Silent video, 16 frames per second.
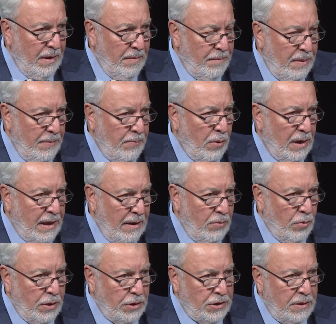People
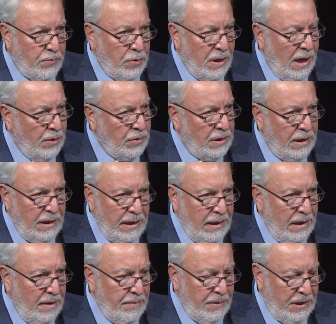can worship without
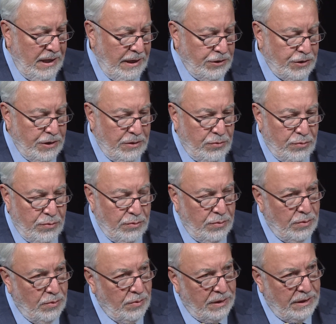any limitation
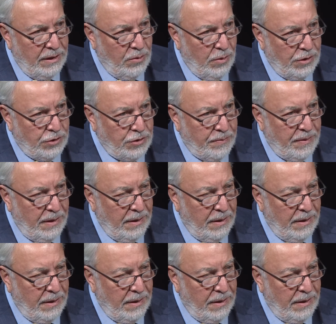to what they're worshiping.